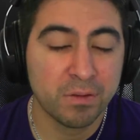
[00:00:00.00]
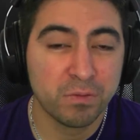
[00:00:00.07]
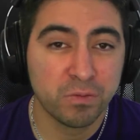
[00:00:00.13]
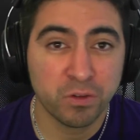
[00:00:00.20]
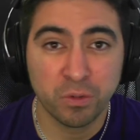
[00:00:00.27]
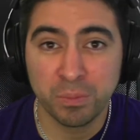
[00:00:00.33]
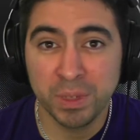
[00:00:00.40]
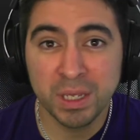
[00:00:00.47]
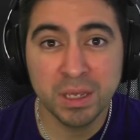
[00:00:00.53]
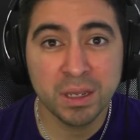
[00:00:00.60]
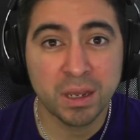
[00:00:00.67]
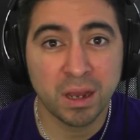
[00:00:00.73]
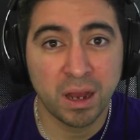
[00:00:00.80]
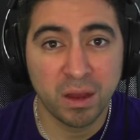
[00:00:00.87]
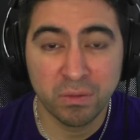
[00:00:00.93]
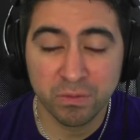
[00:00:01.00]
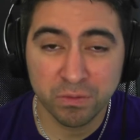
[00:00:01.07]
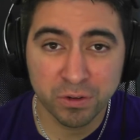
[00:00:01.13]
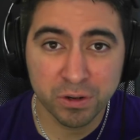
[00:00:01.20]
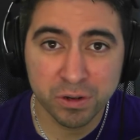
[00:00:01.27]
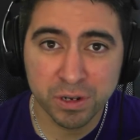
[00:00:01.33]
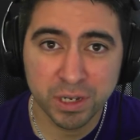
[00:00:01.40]
For me,
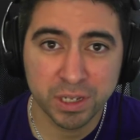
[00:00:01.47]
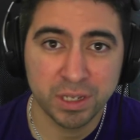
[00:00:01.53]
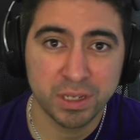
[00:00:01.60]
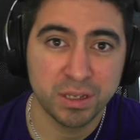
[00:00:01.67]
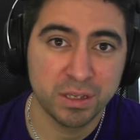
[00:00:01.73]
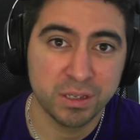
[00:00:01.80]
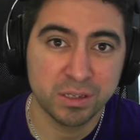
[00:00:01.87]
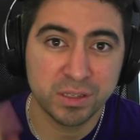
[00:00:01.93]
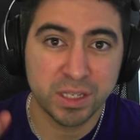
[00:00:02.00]
comfort is